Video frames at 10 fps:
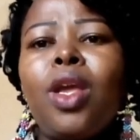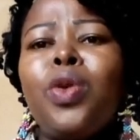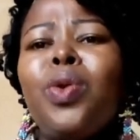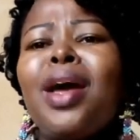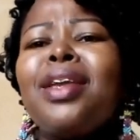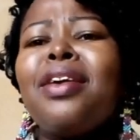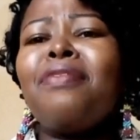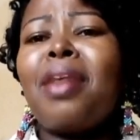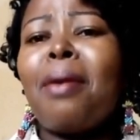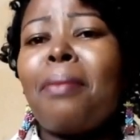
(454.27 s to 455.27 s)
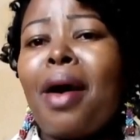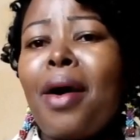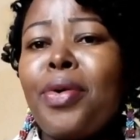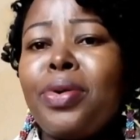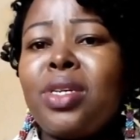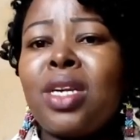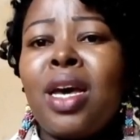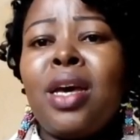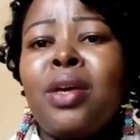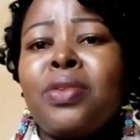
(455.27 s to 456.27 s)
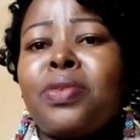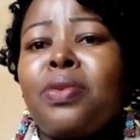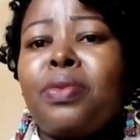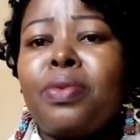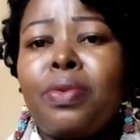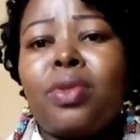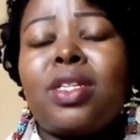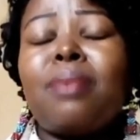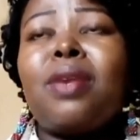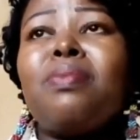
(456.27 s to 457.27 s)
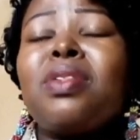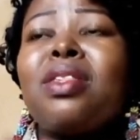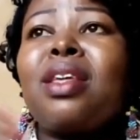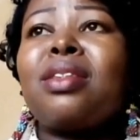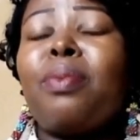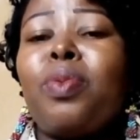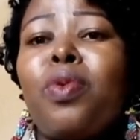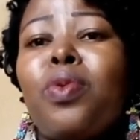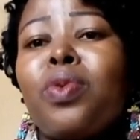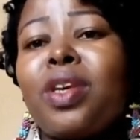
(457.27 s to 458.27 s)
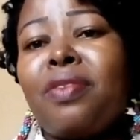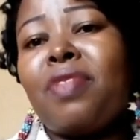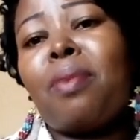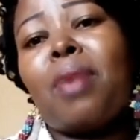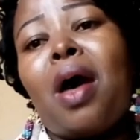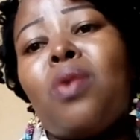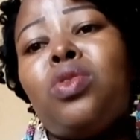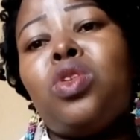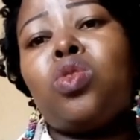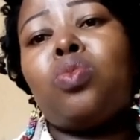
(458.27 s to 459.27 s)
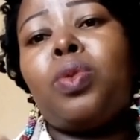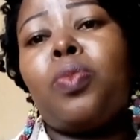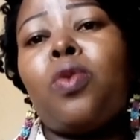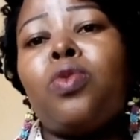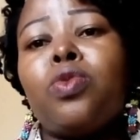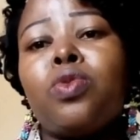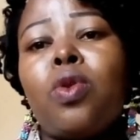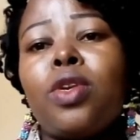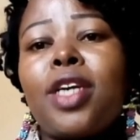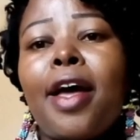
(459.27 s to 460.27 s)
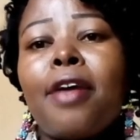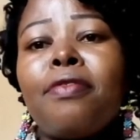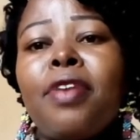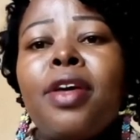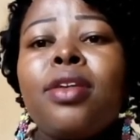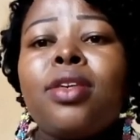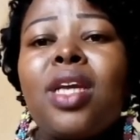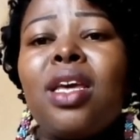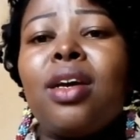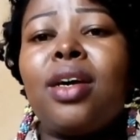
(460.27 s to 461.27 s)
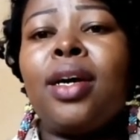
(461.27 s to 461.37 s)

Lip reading: you can give them out. So you sometimes there are some people who give them out to people who do not have, like